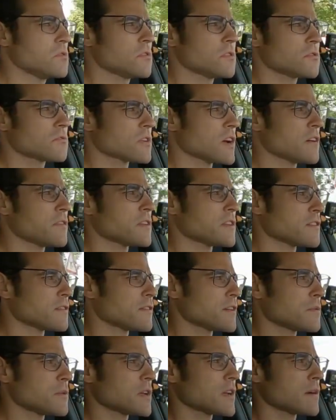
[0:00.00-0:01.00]
can drive it in a
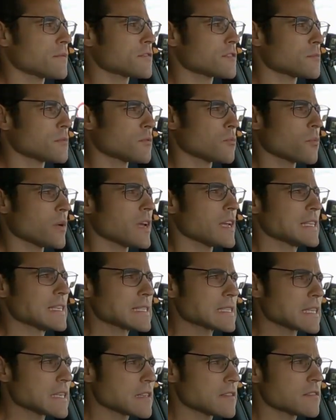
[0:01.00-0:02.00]
very comfortable way
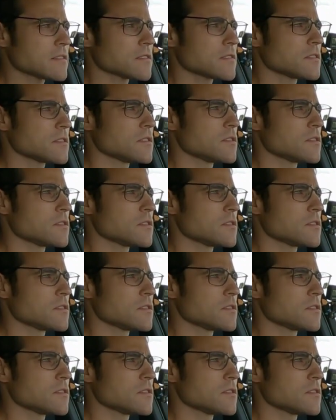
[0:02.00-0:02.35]
still.